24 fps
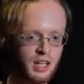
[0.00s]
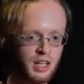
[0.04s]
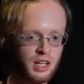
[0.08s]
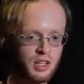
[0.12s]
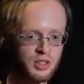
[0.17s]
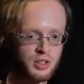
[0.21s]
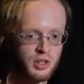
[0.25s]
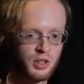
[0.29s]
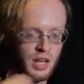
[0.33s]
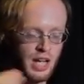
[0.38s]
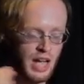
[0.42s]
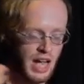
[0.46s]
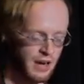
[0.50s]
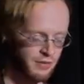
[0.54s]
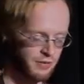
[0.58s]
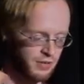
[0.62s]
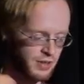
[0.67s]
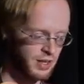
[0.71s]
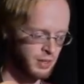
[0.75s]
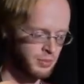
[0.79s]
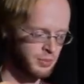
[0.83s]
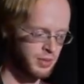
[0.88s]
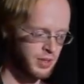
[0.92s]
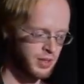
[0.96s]
So every
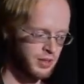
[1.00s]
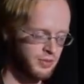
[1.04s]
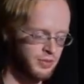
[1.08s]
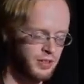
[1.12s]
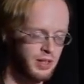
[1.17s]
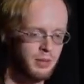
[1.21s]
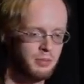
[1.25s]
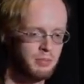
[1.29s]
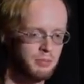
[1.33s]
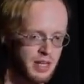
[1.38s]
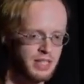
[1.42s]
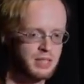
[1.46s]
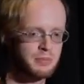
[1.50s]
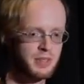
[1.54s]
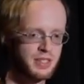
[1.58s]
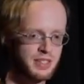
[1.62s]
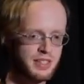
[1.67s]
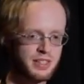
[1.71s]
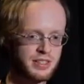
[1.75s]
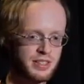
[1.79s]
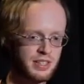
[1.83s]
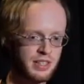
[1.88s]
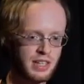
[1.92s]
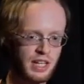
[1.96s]
input you feed it must be
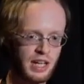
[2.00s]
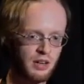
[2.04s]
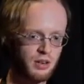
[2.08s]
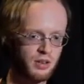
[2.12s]
16K,